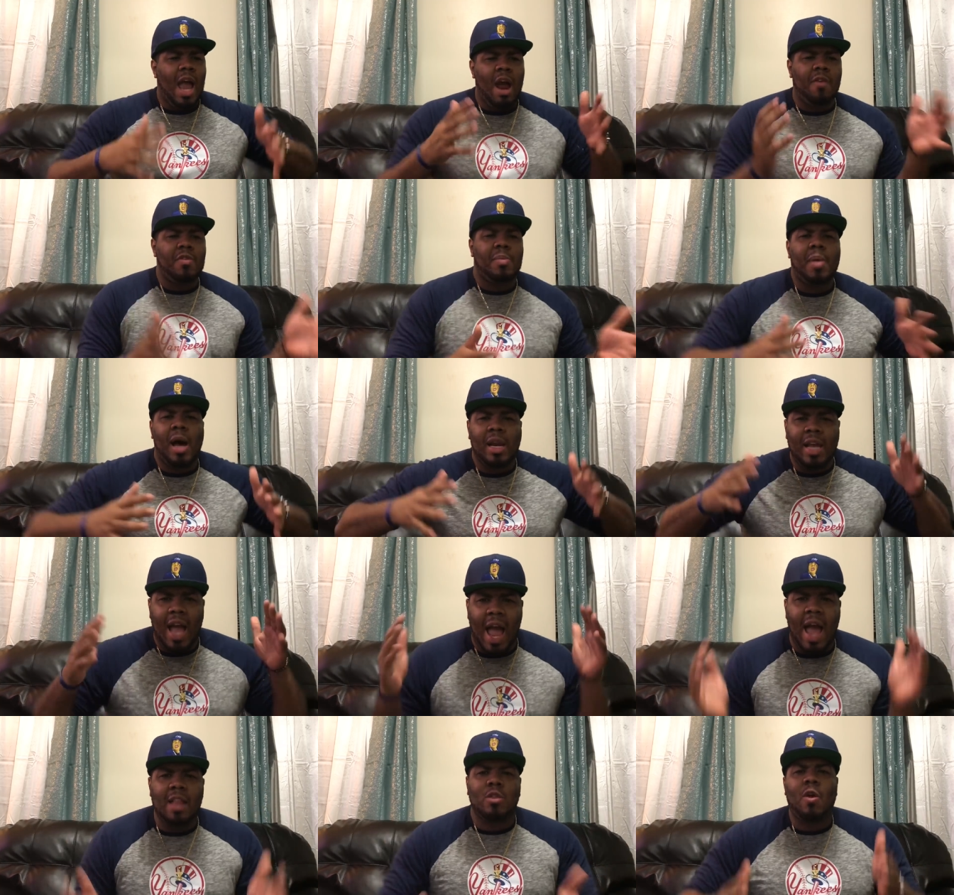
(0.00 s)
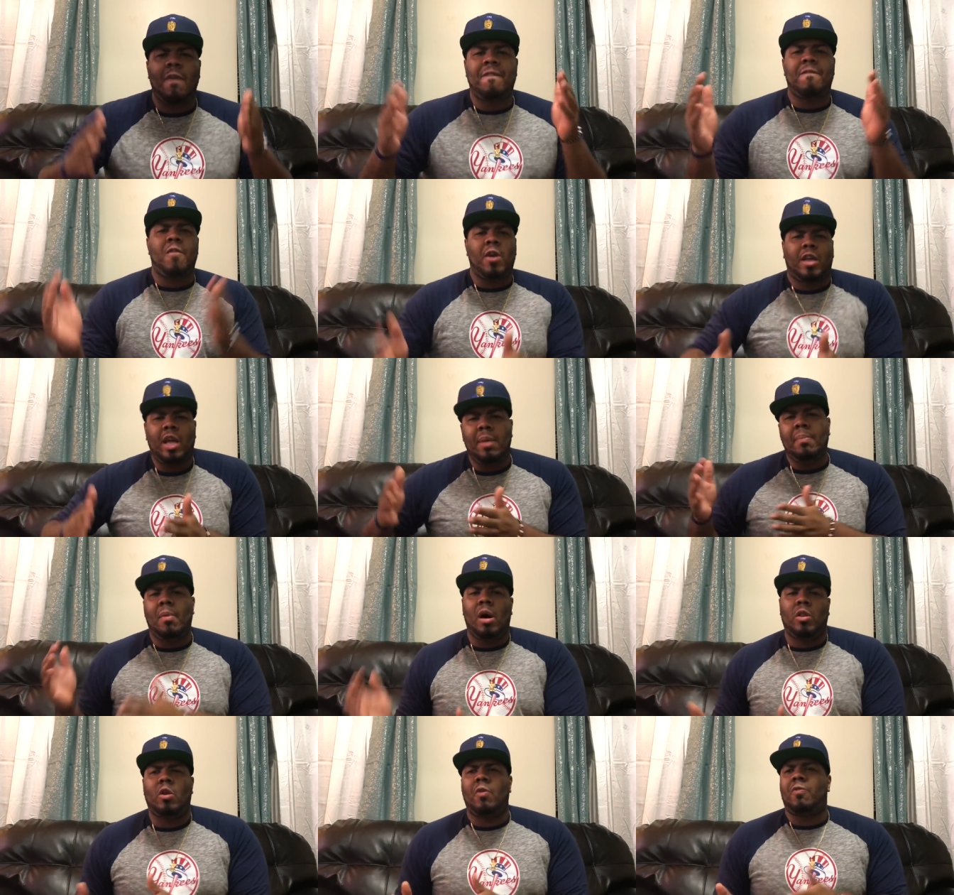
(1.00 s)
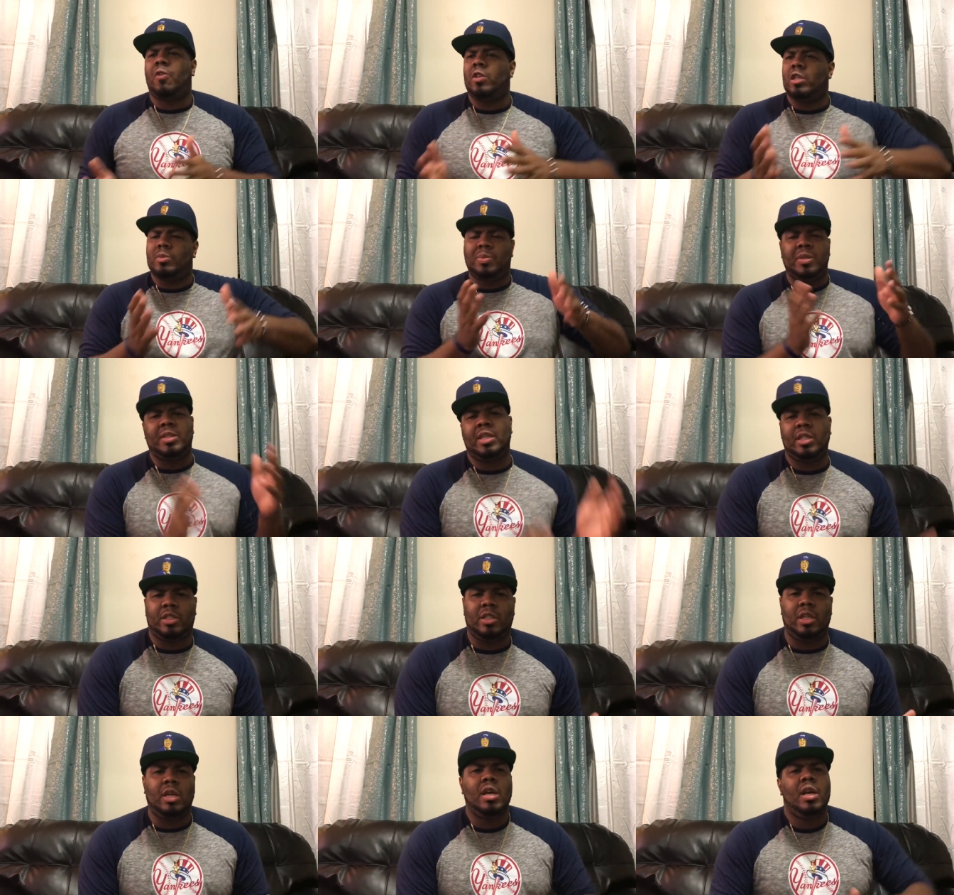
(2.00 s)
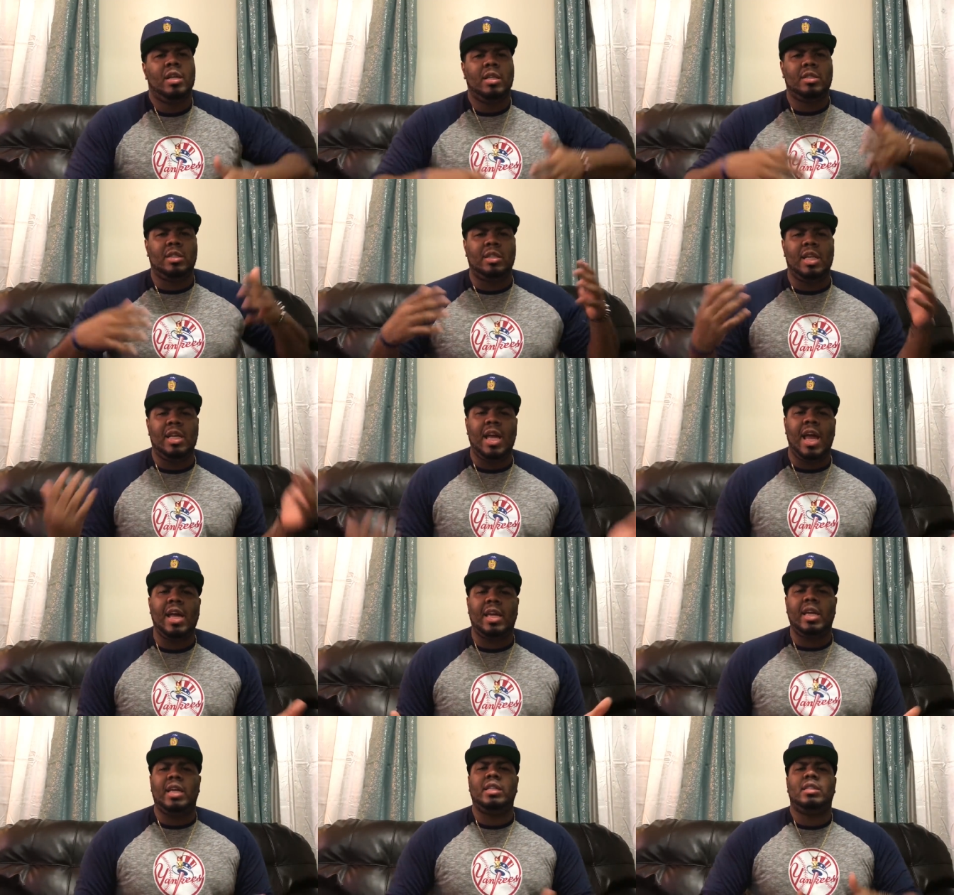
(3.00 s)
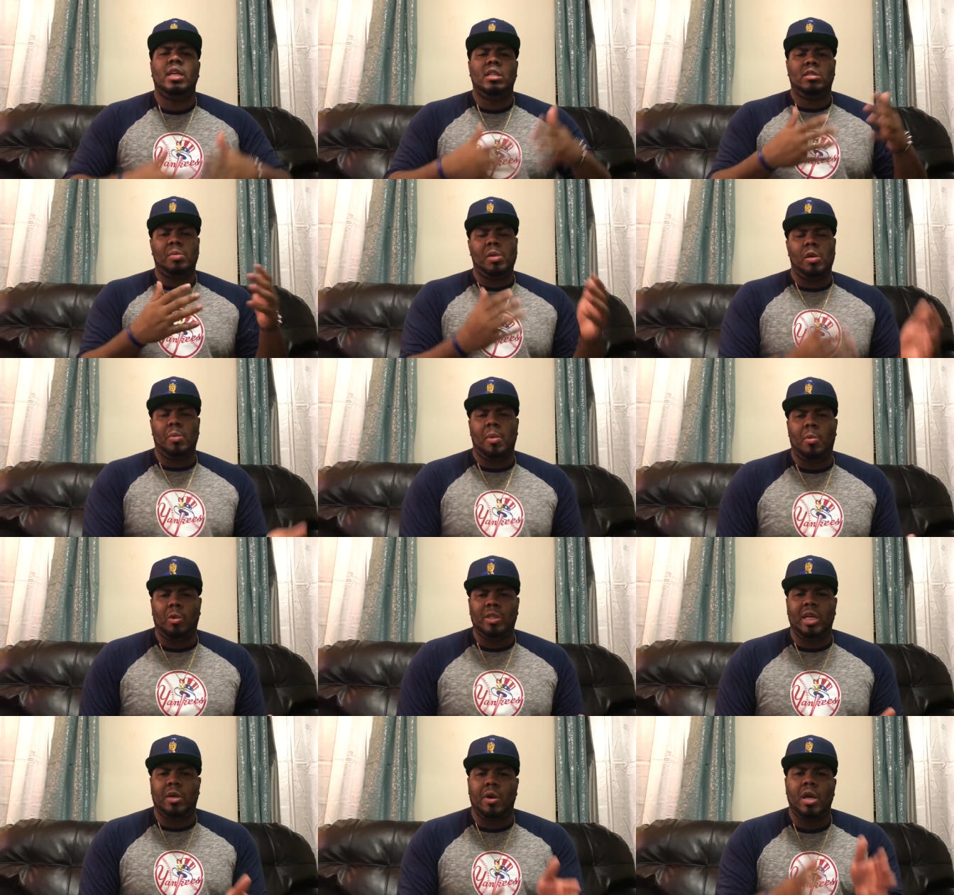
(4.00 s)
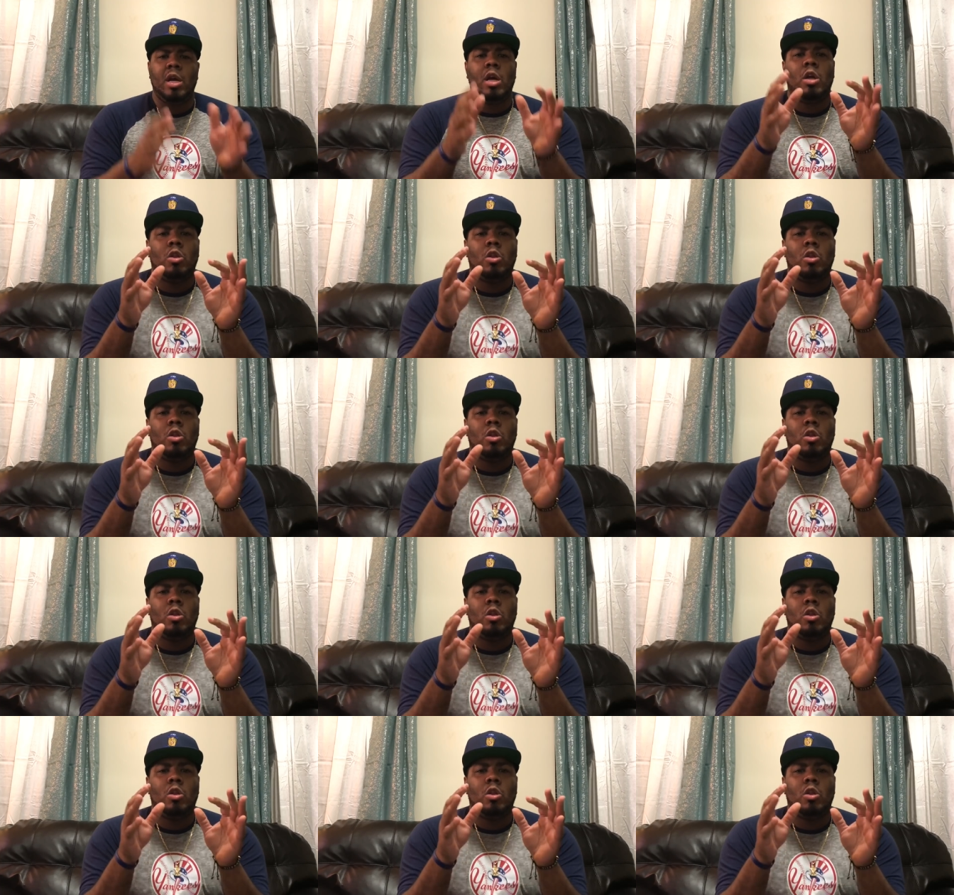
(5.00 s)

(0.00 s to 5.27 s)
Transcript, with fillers: everybody and their freaking mother for this position. This is the Yankees, should be a little bit more secret.